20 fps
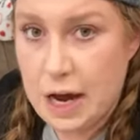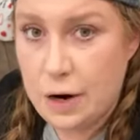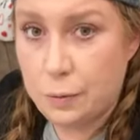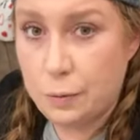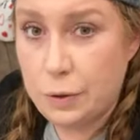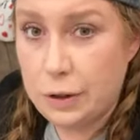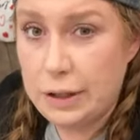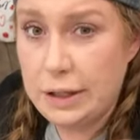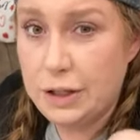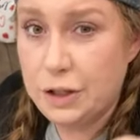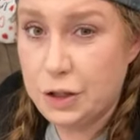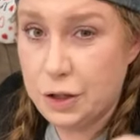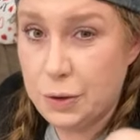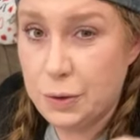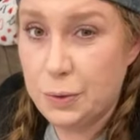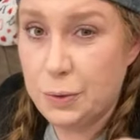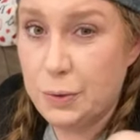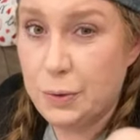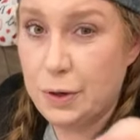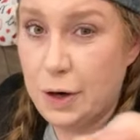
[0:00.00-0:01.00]
I really
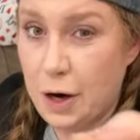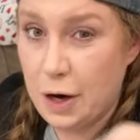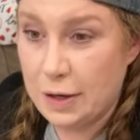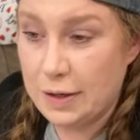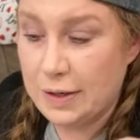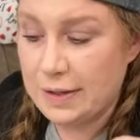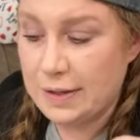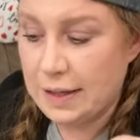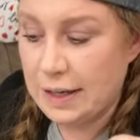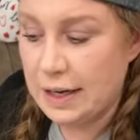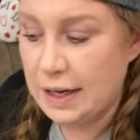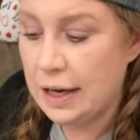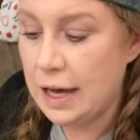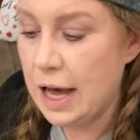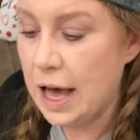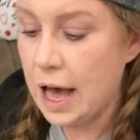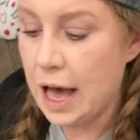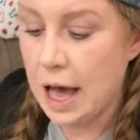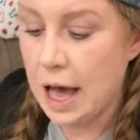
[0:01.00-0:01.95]
do, honestly.